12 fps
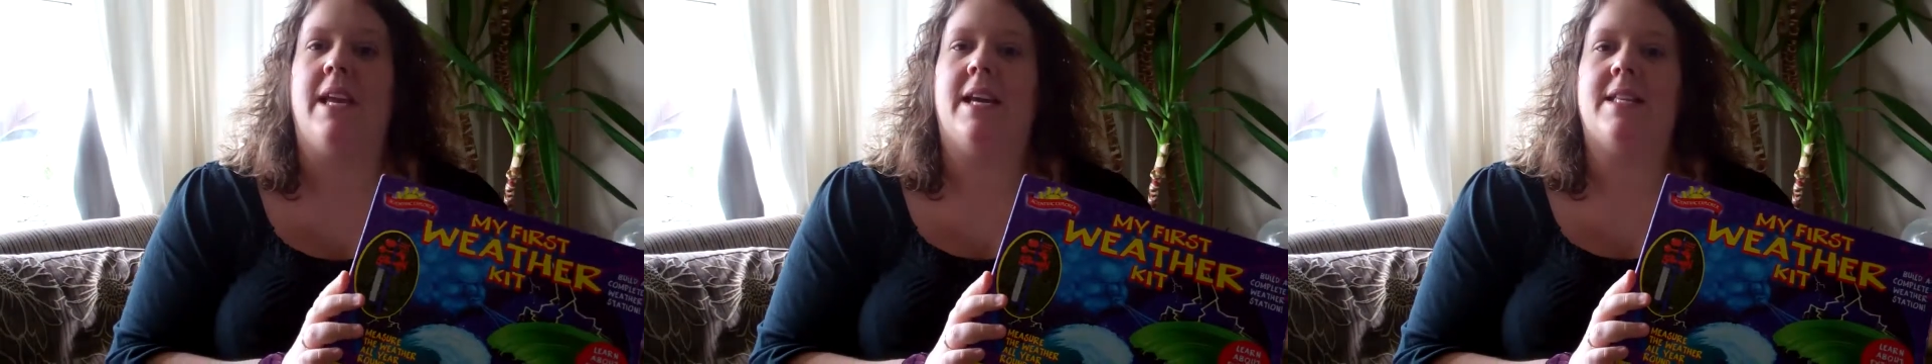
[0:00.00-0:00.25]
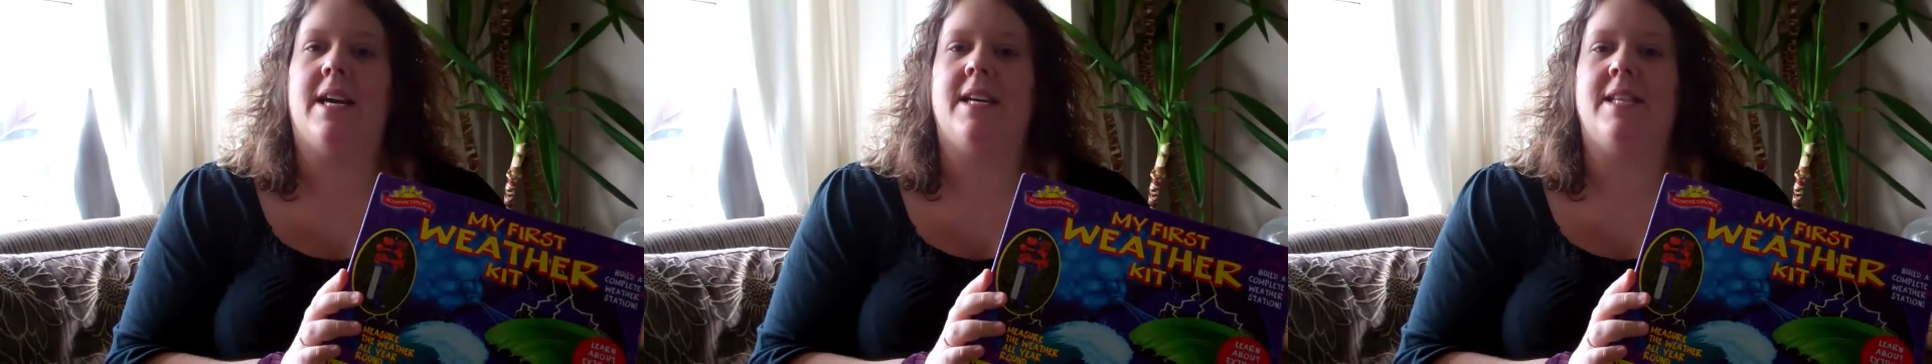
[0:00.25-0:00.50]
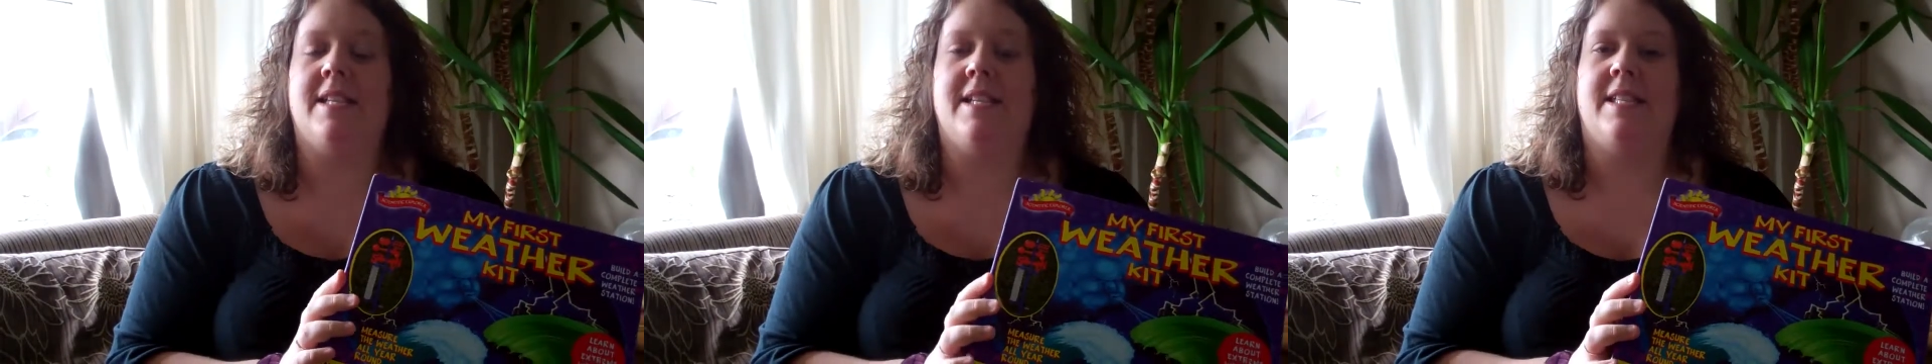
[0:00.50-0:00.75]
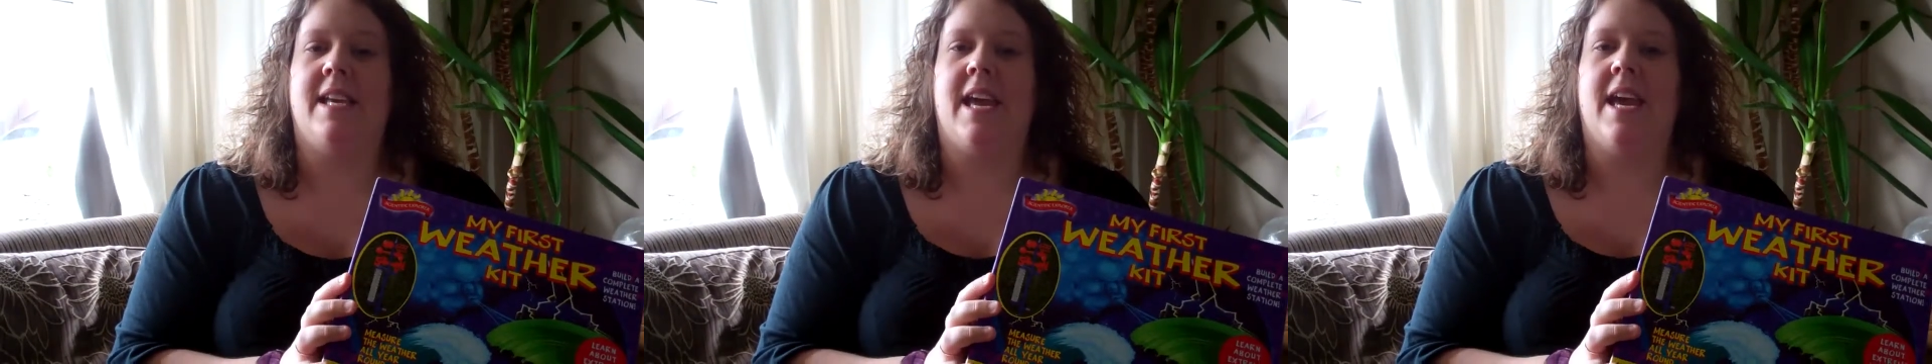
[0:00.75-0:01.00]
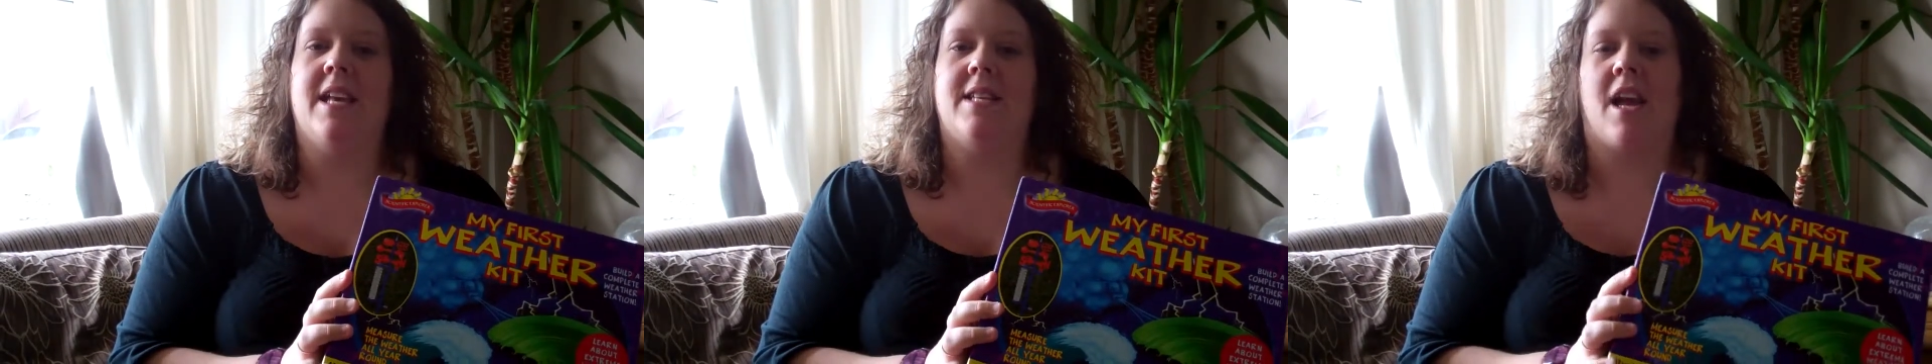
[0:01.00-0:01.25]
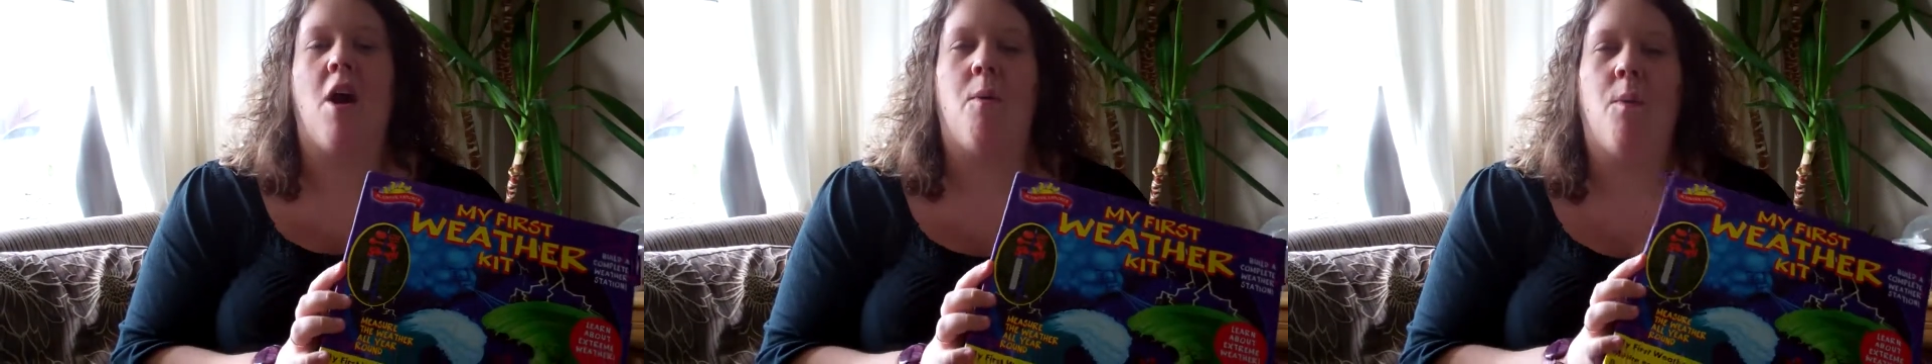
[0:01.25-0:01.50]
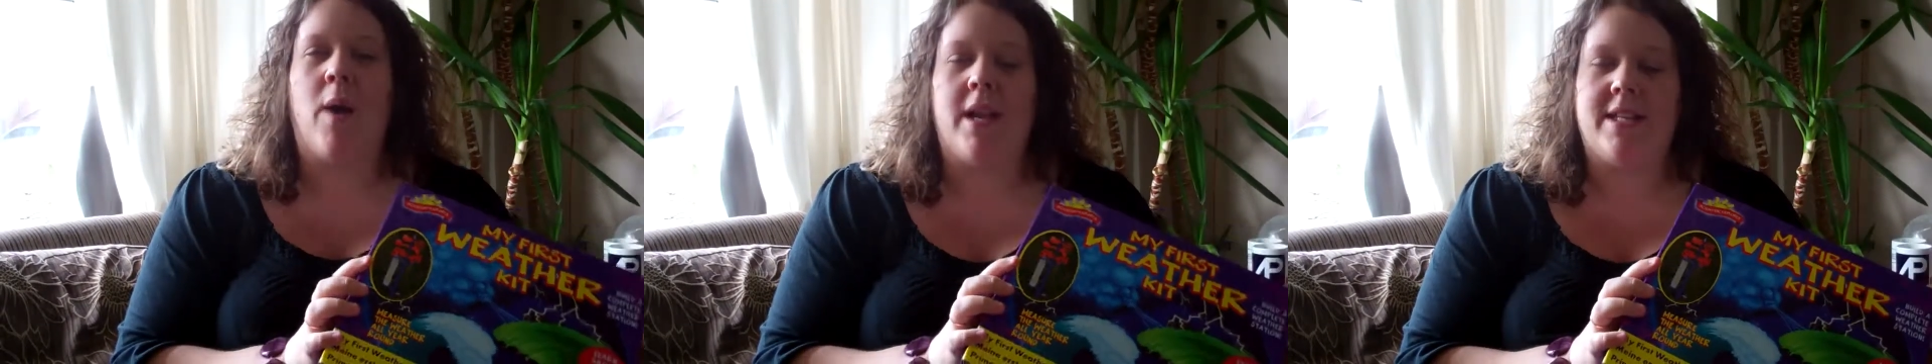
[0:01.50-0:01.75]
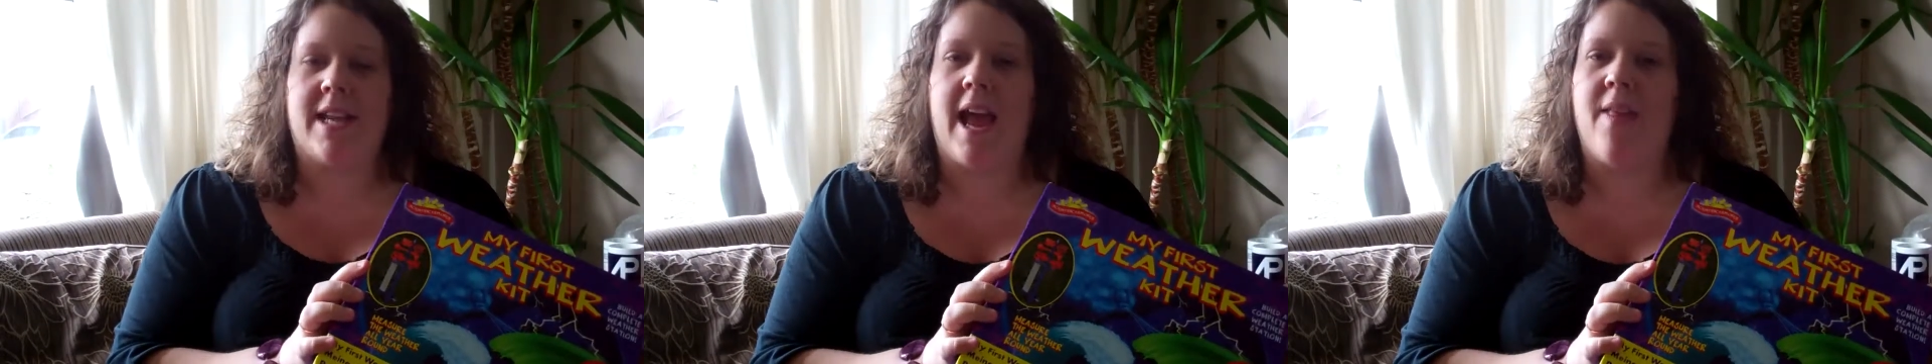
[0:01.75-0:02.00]
excited to see it. They can't
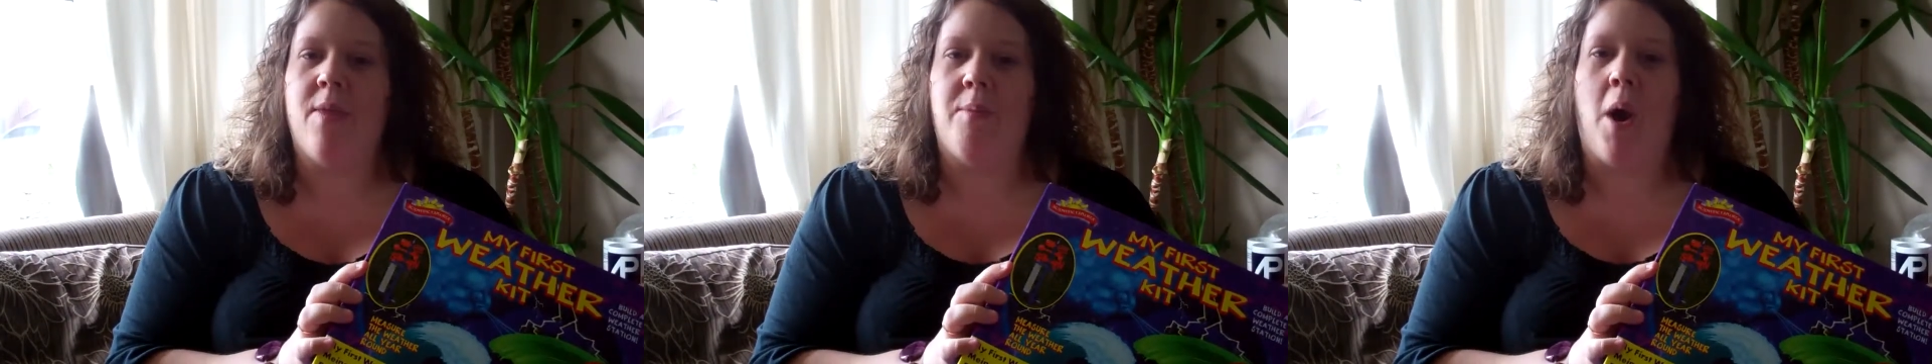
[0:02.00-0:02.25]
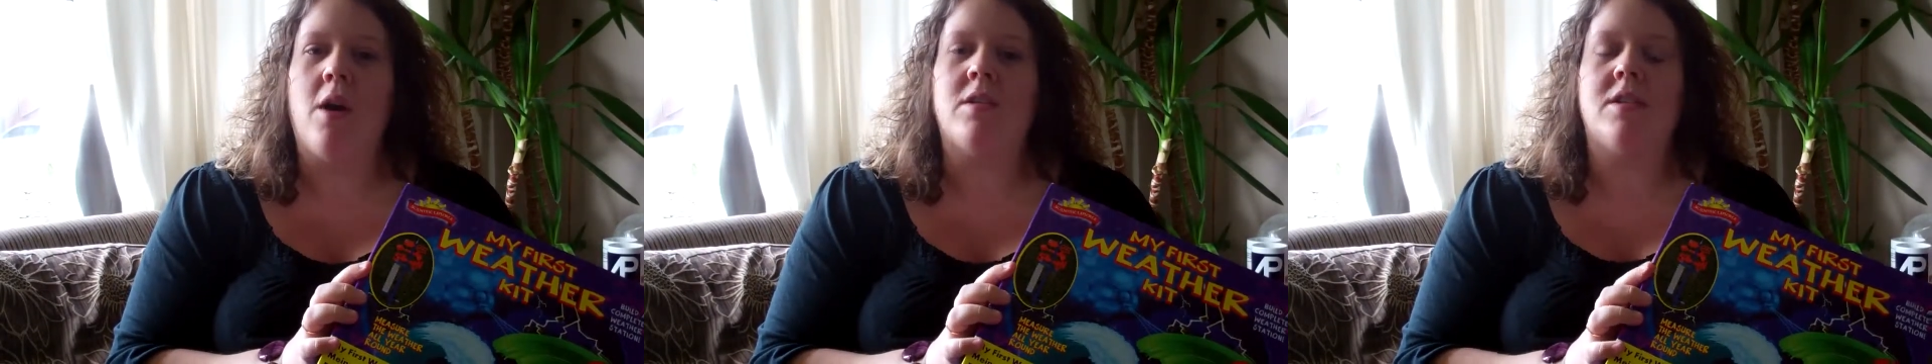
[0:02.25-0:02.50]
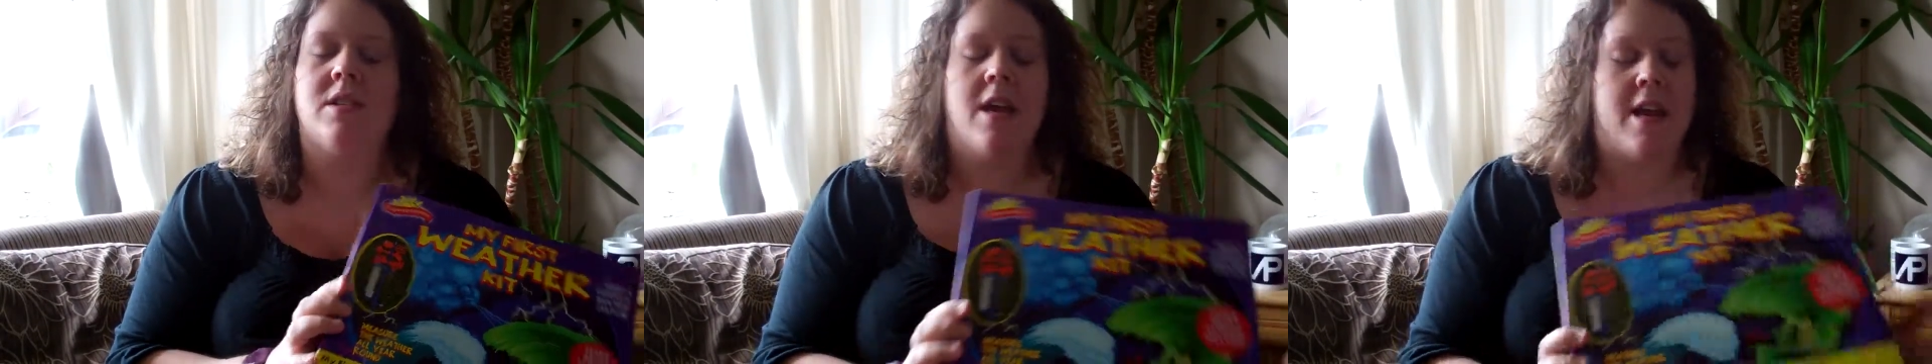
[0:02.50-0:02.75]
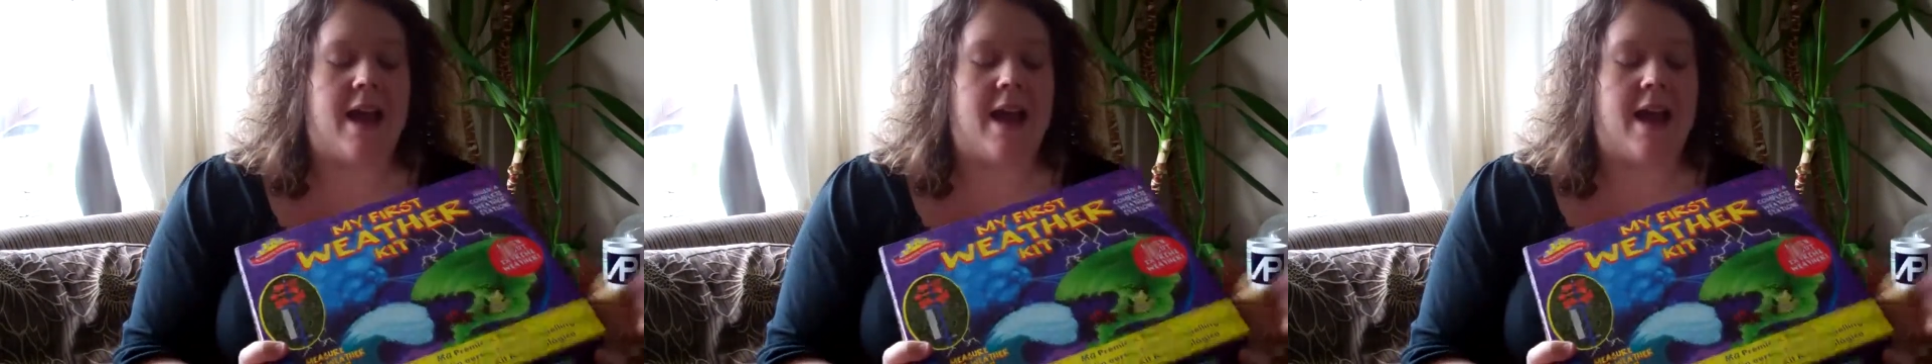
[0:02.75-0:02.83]
wait to get in the box.